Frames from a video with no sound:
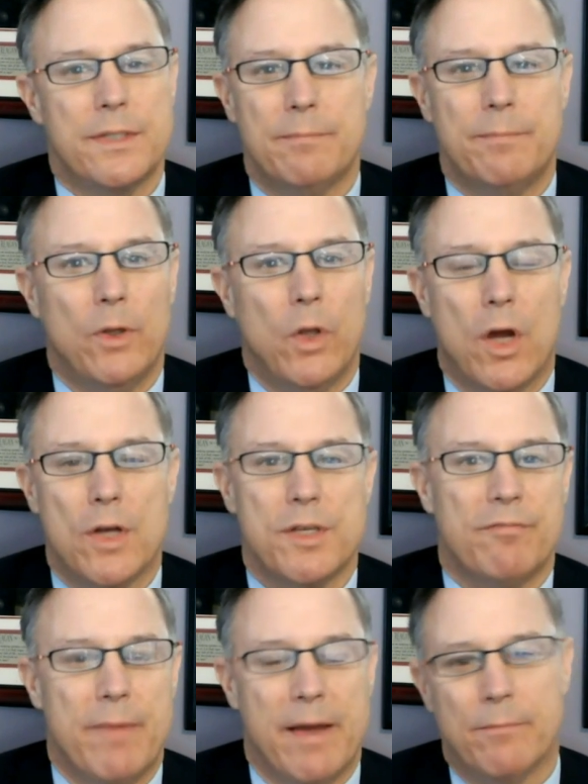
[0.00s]
simple loss
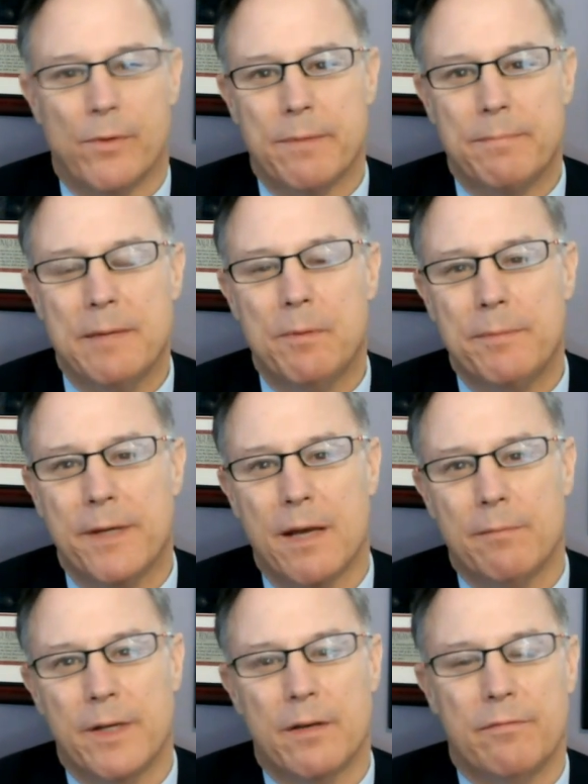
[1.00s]
of memory, people
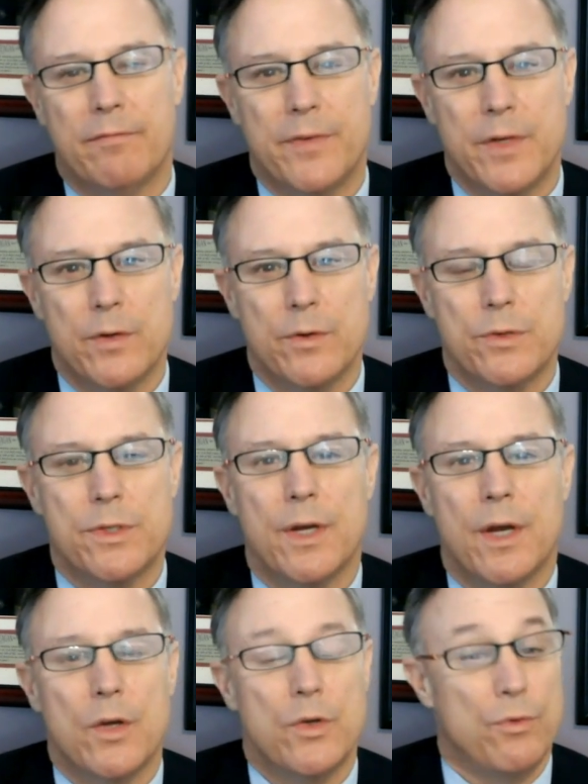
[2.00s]
becoming confused,
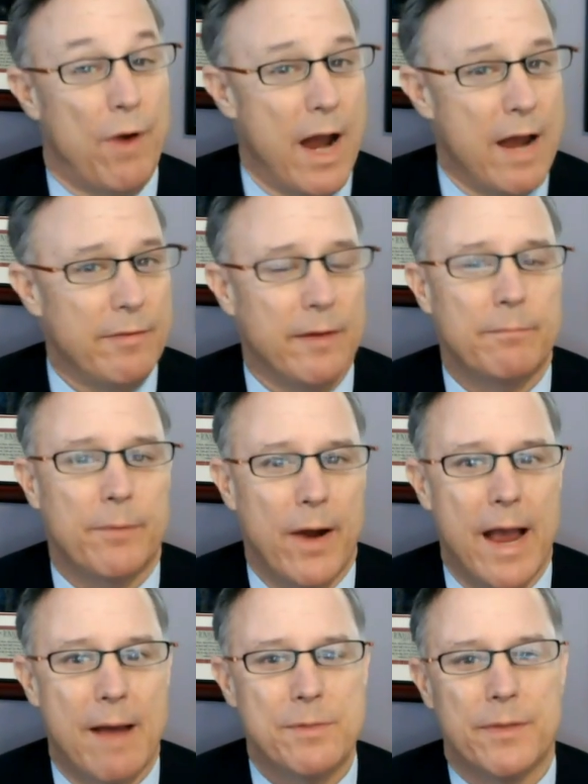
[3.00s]
driving
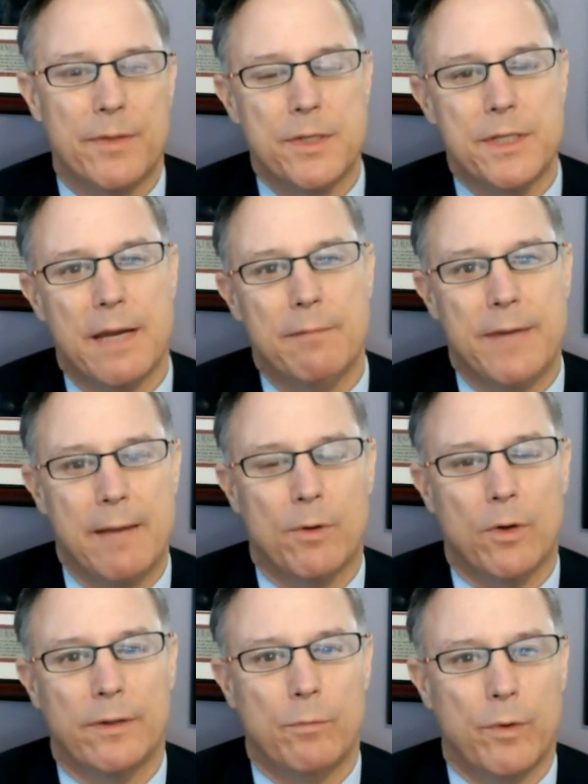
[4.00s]
perhaps in the same
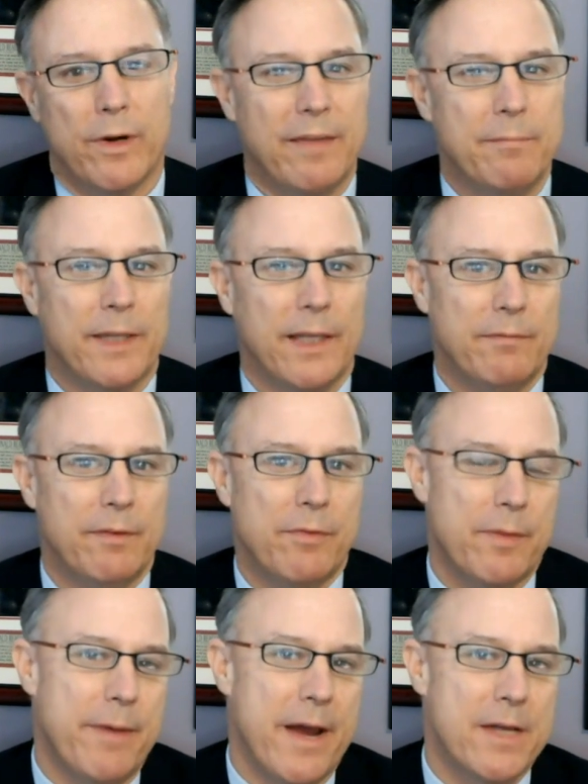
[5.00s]
neighborhood where they've been living for
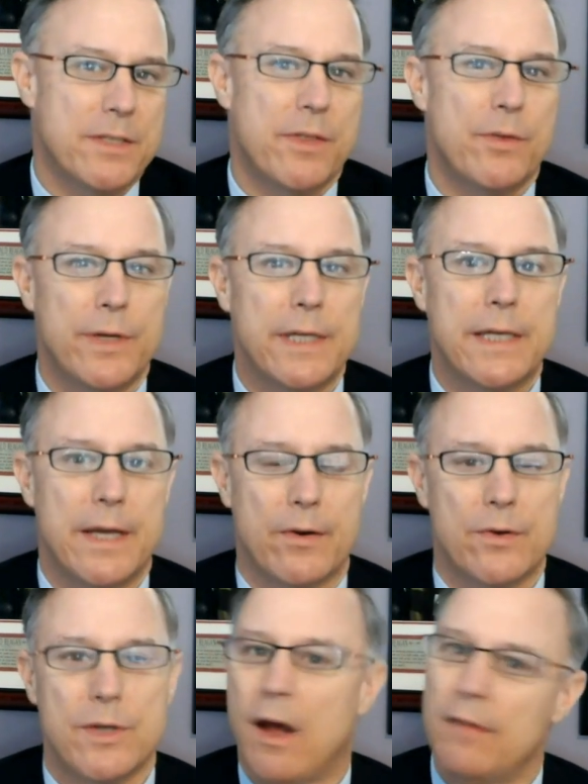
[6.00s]
the past 30
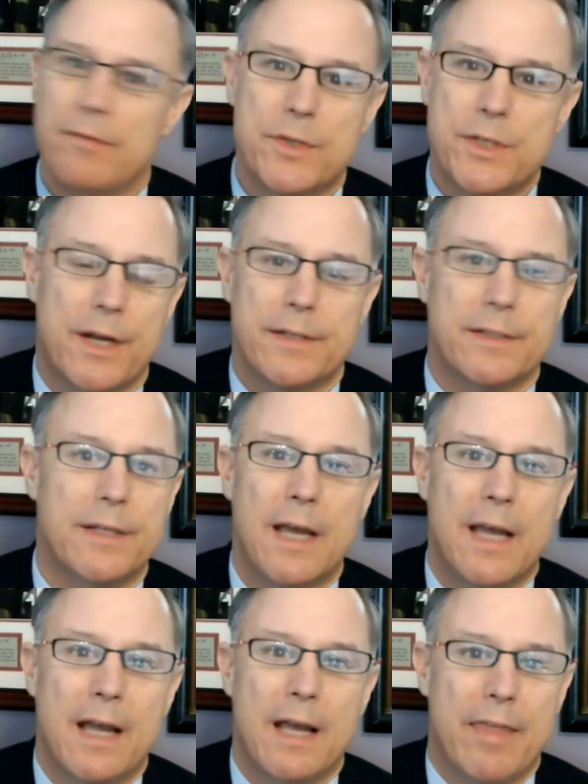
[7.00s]
years. All of a sudden,
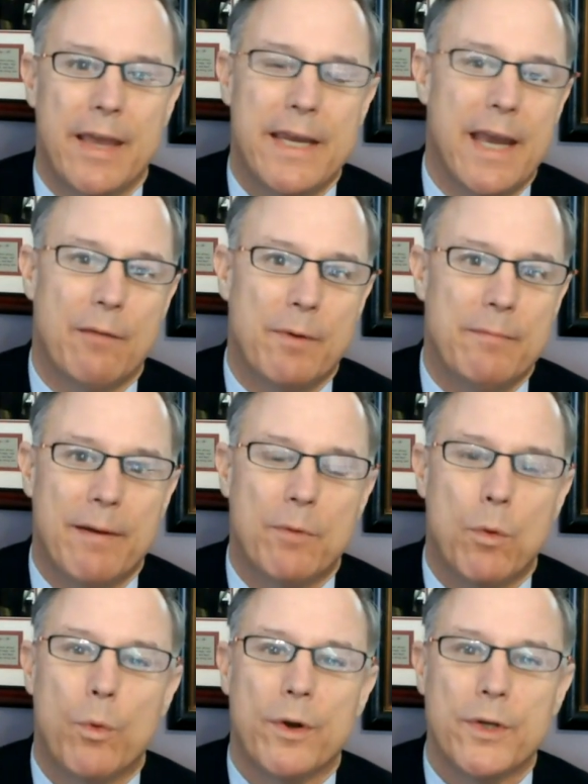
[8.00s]
they can't
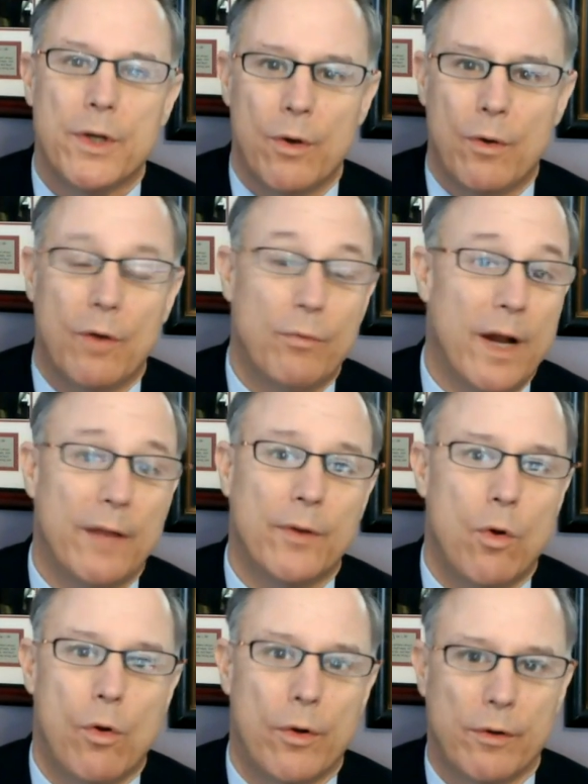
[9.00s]
remember where to go around the
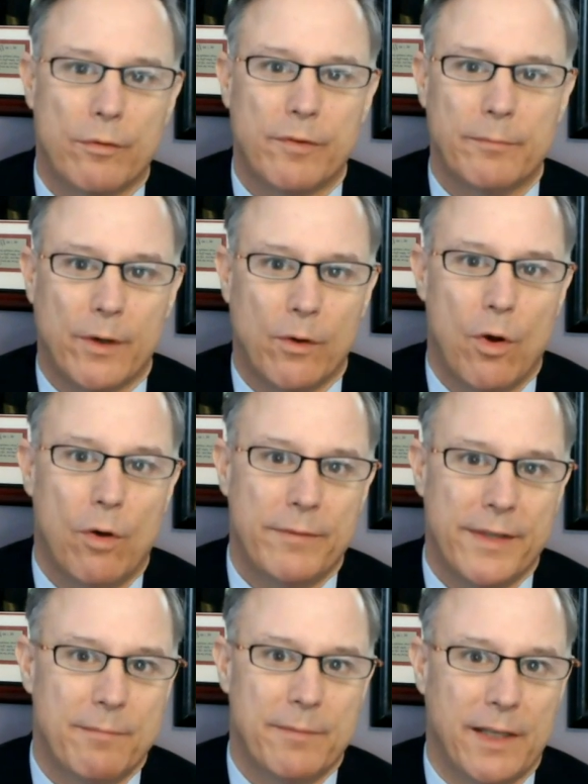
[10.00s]
corner from their home
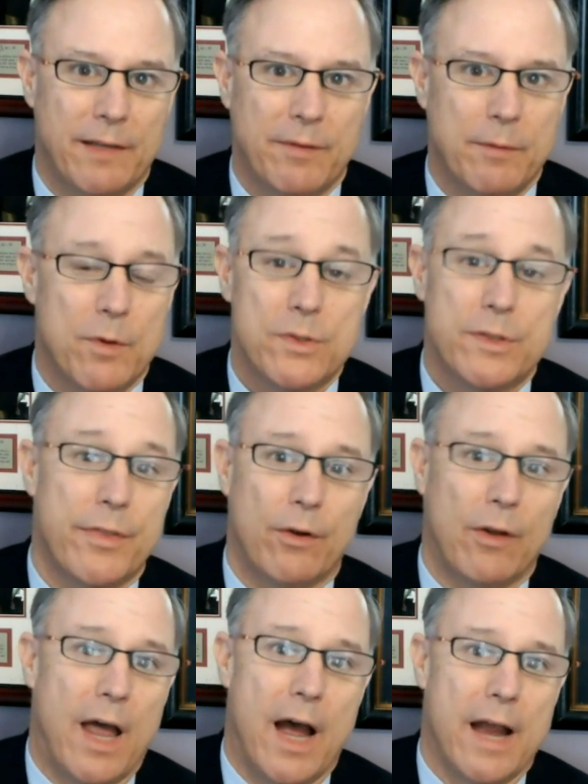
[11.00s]
that they've been living most of their
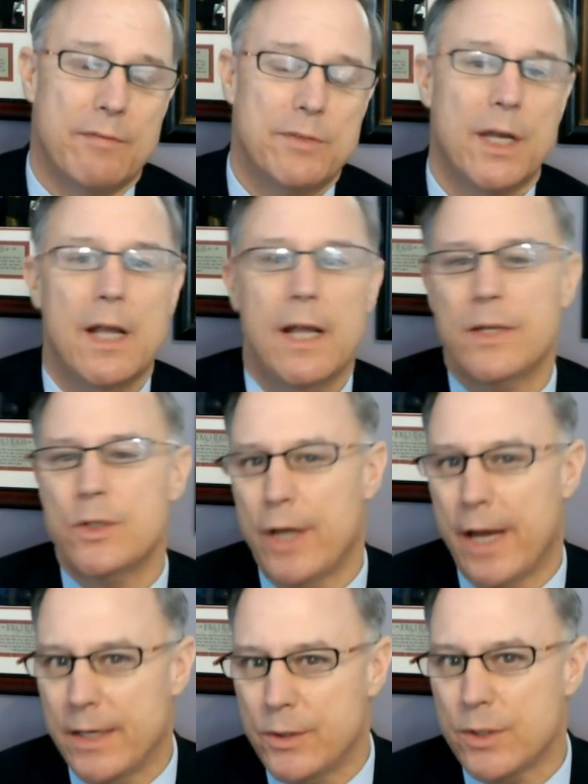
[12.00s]
lives.
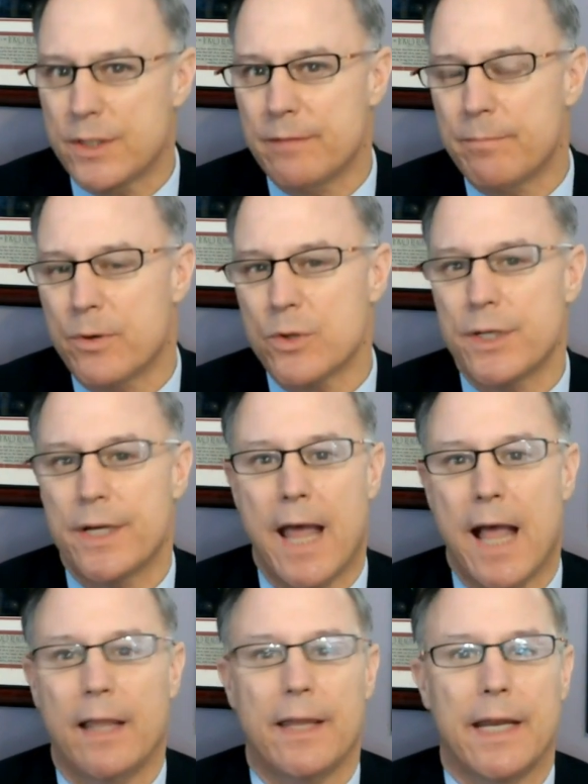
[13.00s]
Changes in
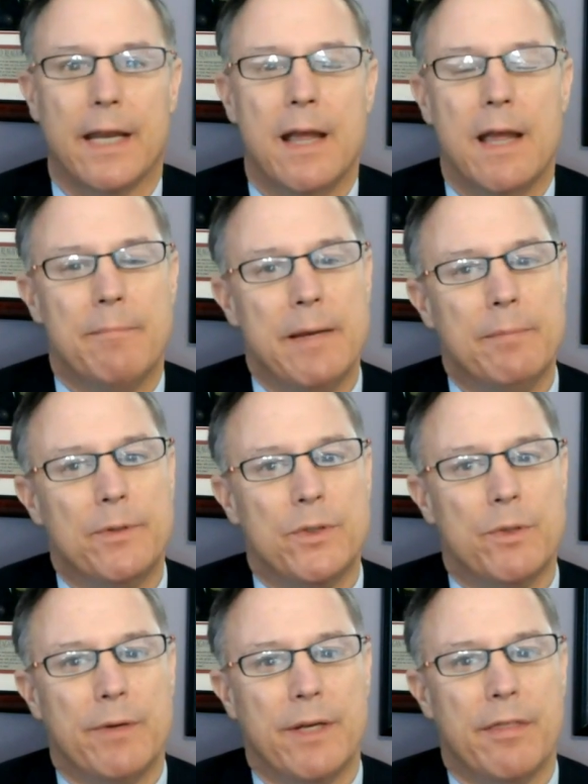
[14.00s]
personality, people
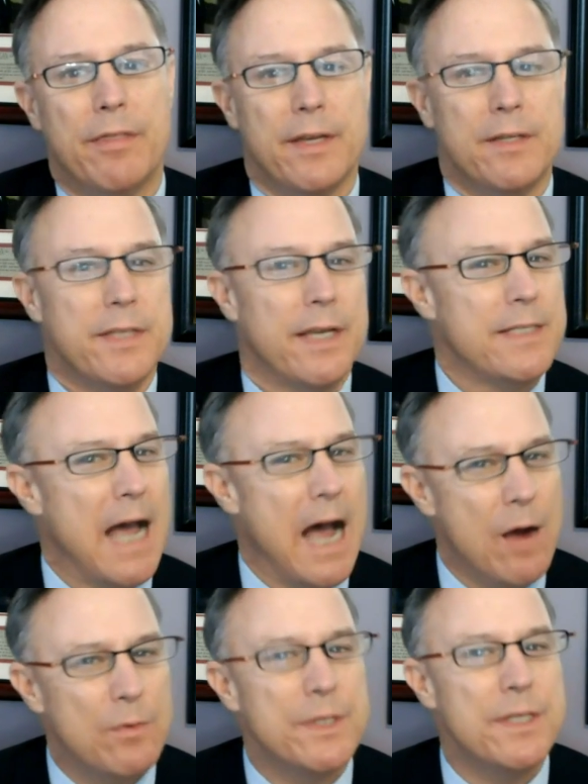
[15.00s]
doing things that's
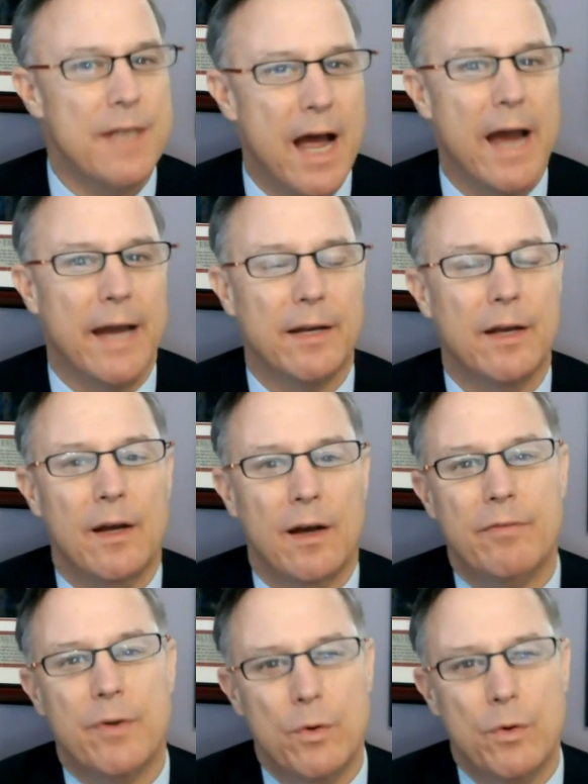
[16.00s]
outside of